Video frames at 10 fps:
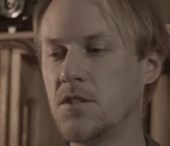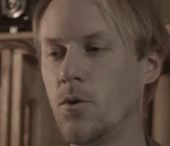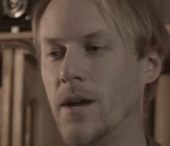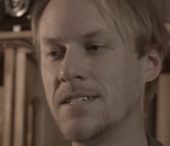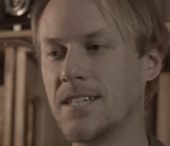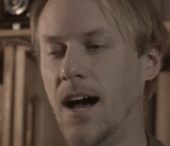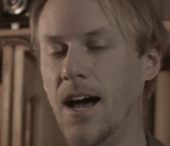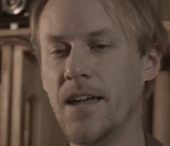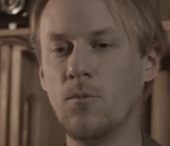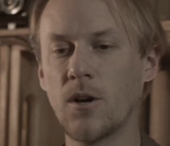So in
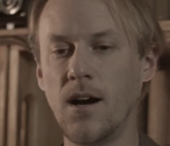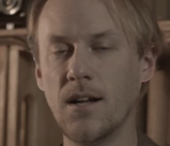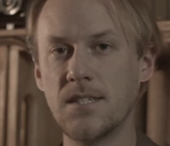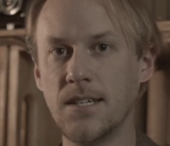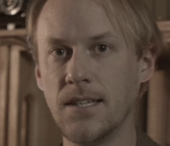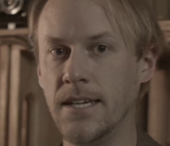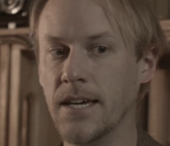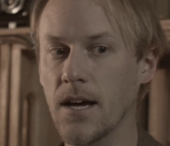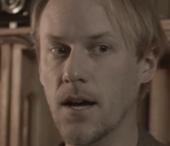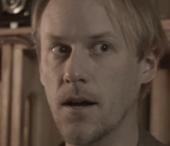time, we're
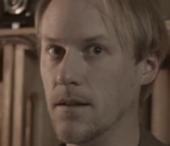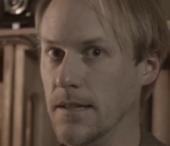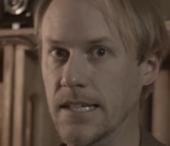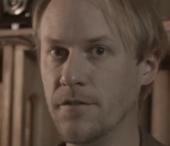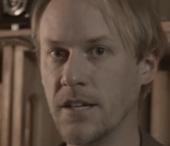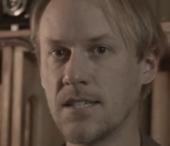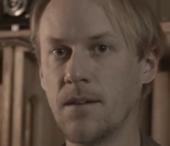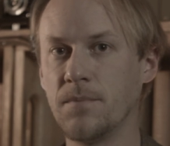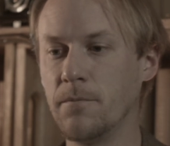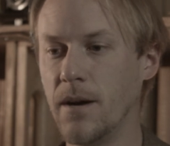constantly leaving
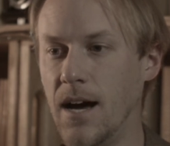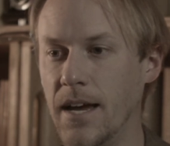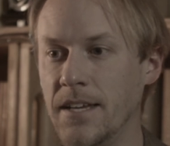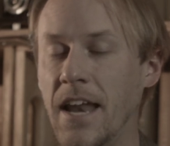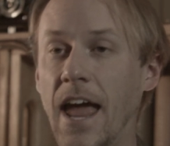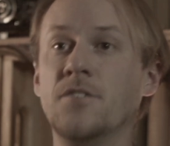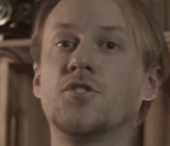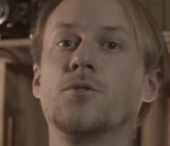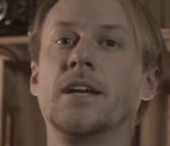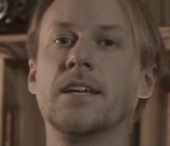something behind and
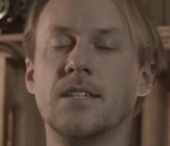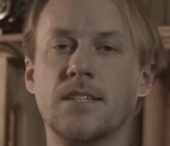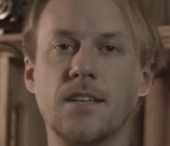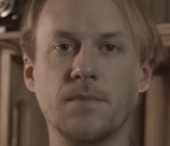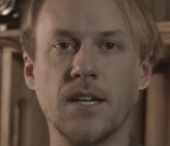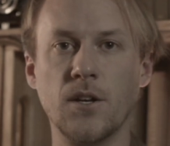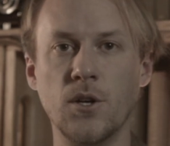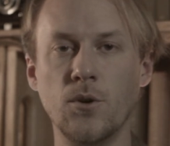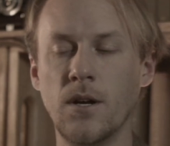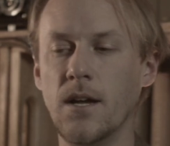entering into something
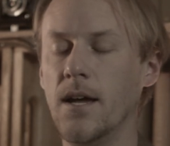new.